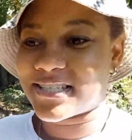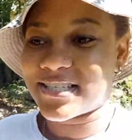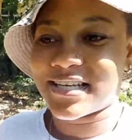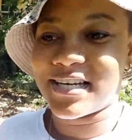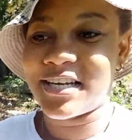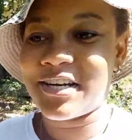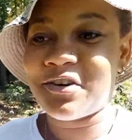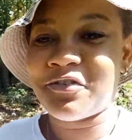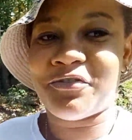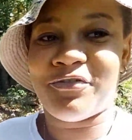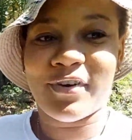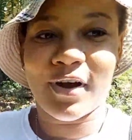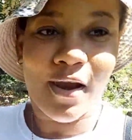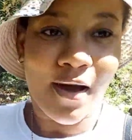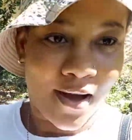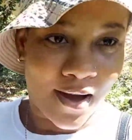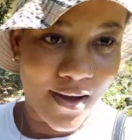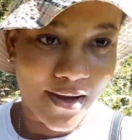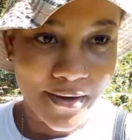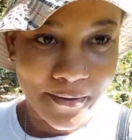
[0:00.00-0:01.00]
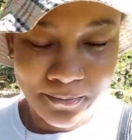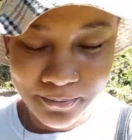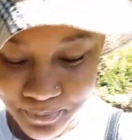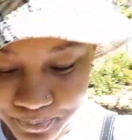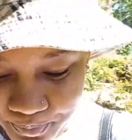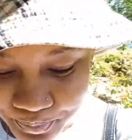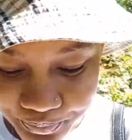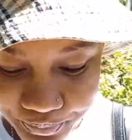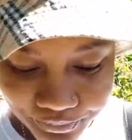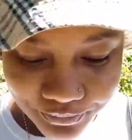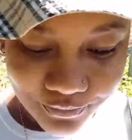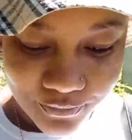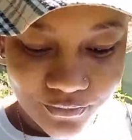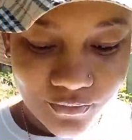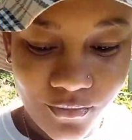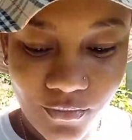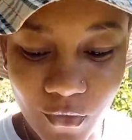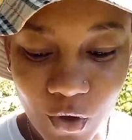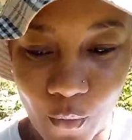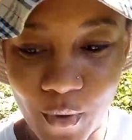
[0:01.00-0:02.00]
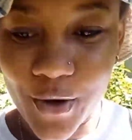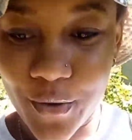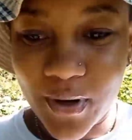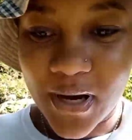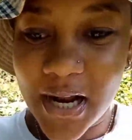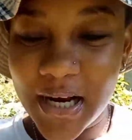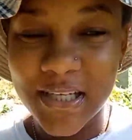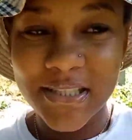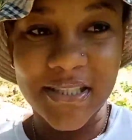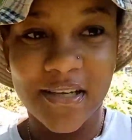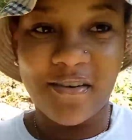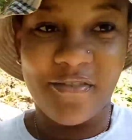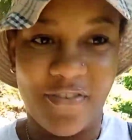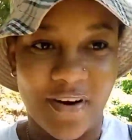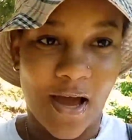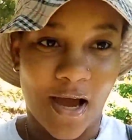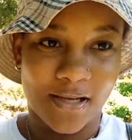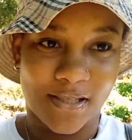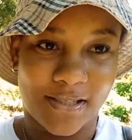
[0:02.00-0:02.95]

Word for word: a little vlog we're doing a little vlog